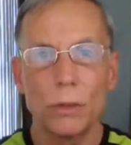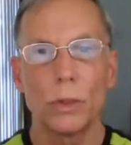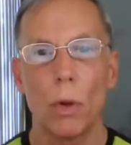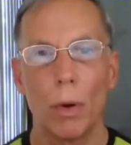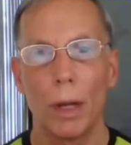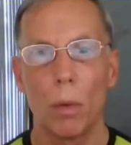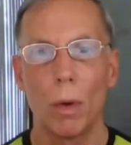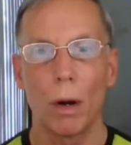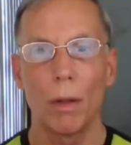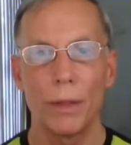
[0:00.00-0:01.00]
soil
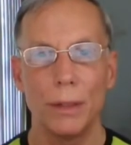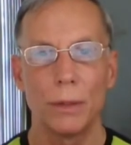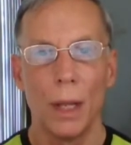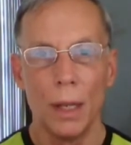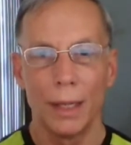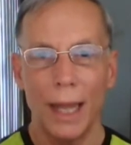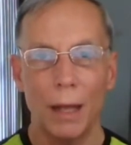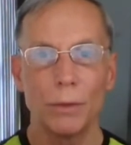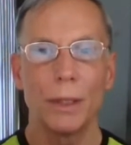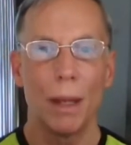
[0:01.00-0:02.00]
where all these
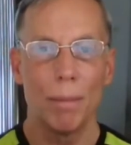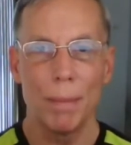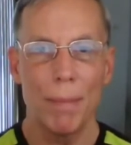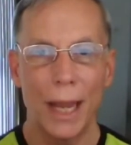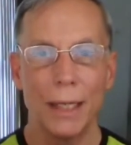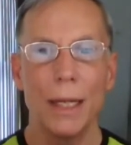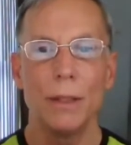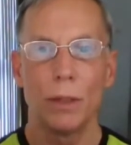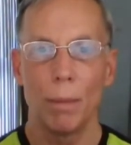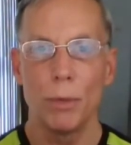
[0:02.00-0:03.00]
calcium and magnesium